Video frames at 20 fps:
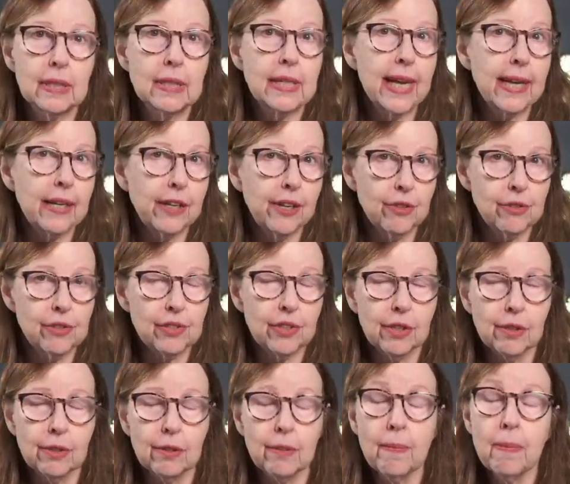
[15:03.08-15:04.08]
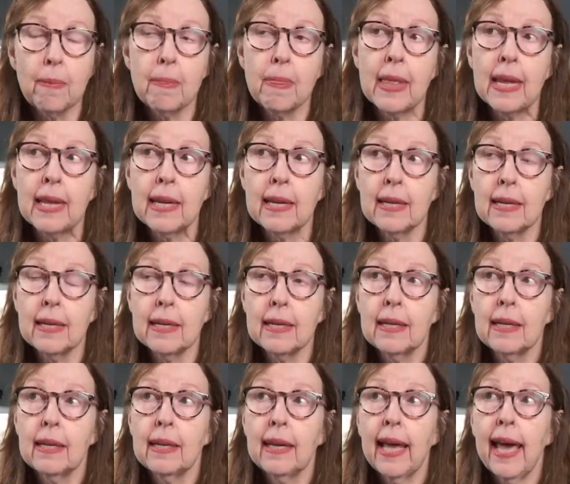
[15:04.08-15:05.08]
10 years ago.
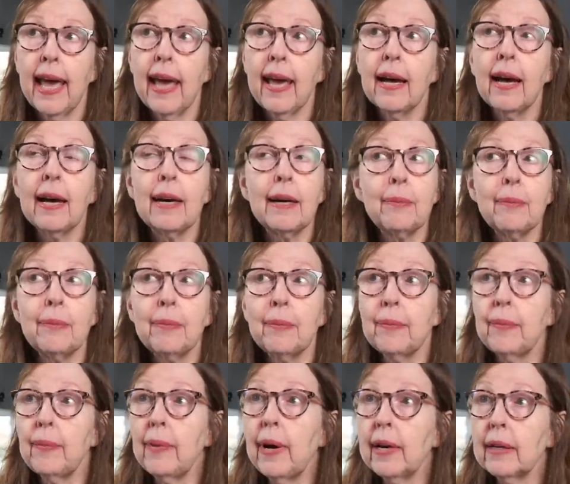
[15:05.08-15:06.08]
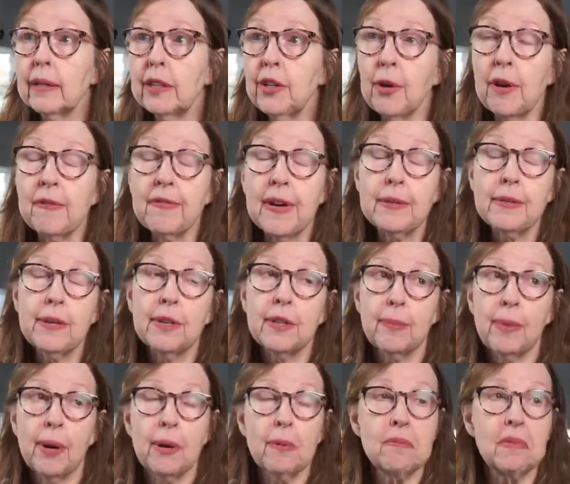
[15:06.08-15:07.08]
Um, you know, I found out
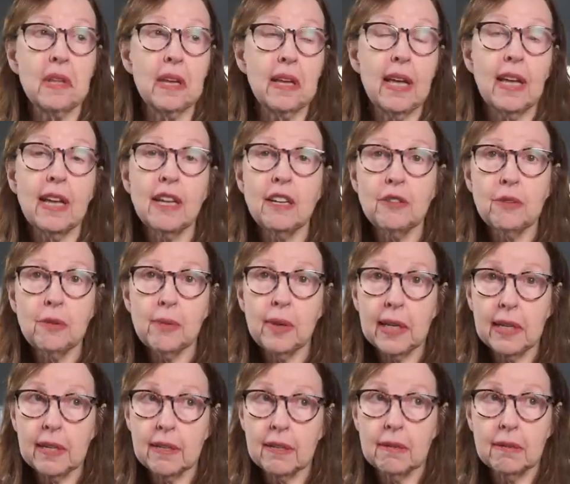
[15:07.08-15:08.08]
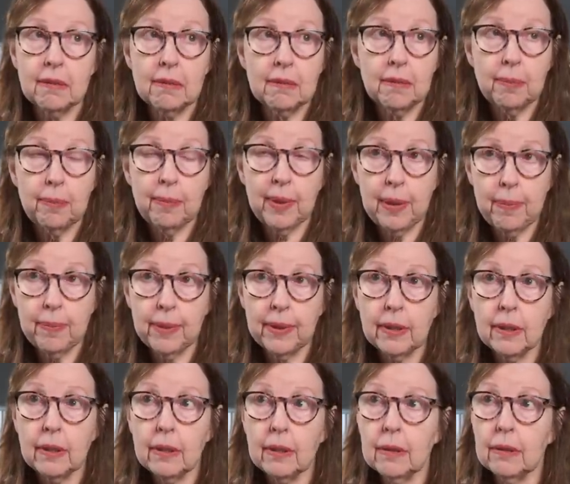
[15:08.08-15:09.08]
about the Inuit
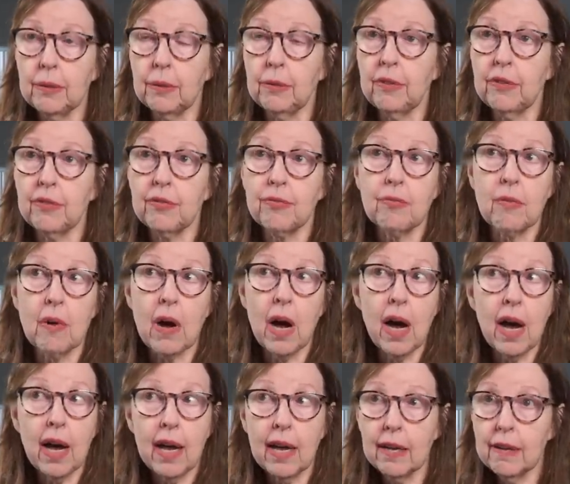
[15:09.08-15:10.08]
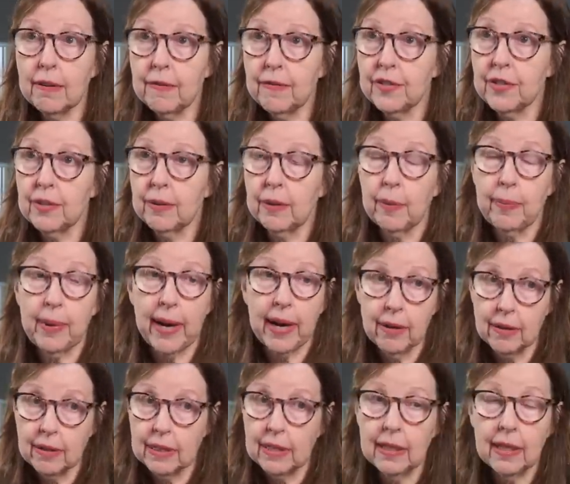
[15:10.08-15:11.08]
people who thrived
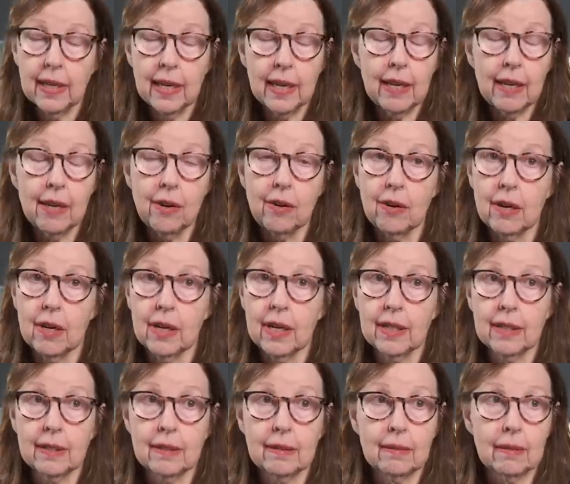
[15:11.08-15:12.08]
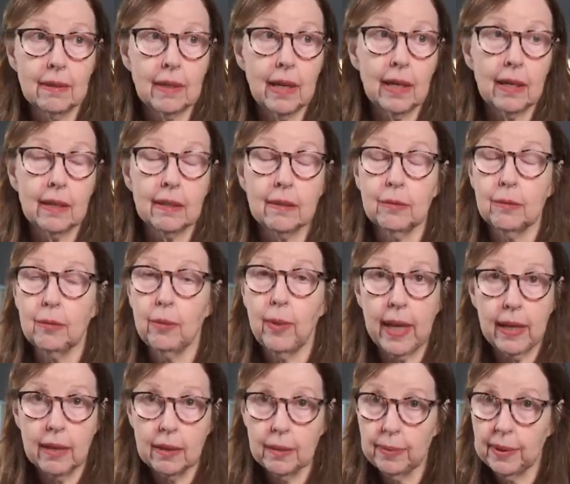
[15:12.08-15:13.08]
apparently on uh,
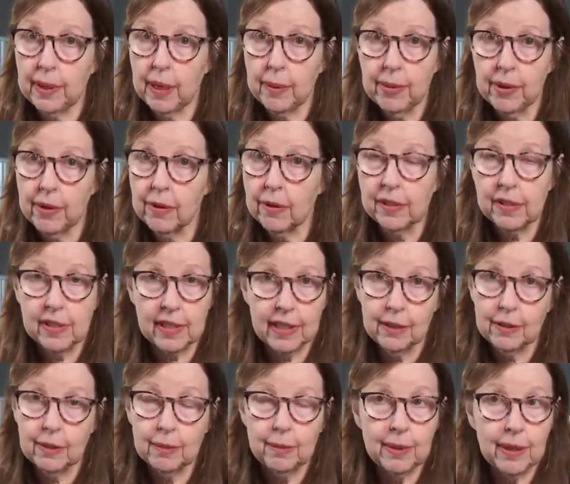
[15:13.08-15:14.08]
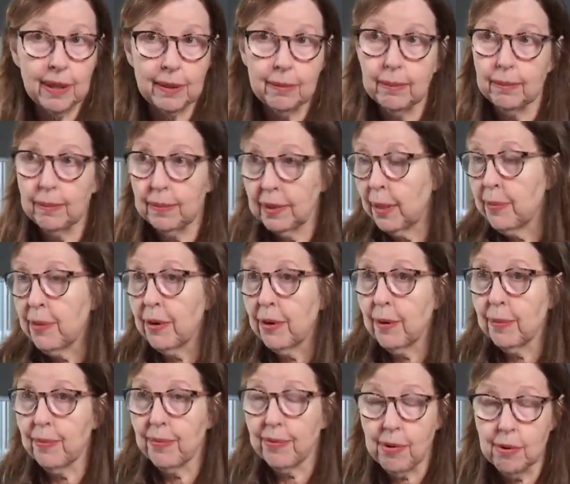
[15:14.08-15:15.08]
whale blubber, seal
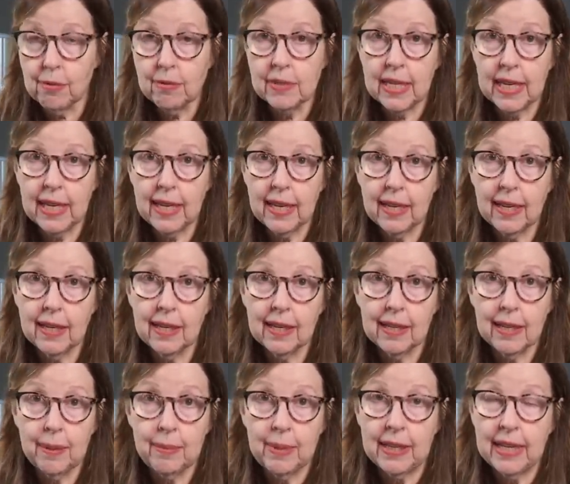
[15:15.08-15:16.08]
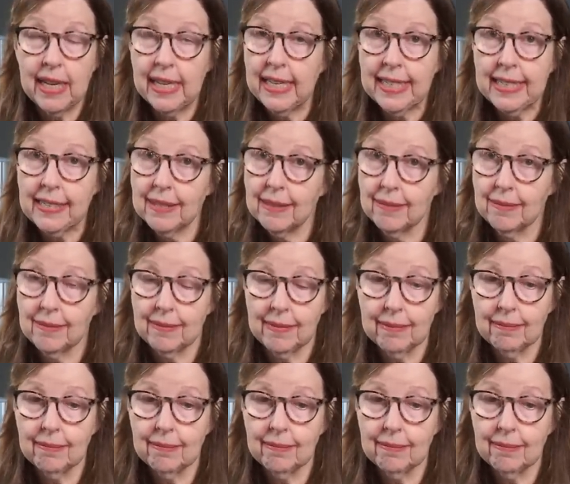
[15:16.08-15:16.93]
blubber protein. I mean, they didn't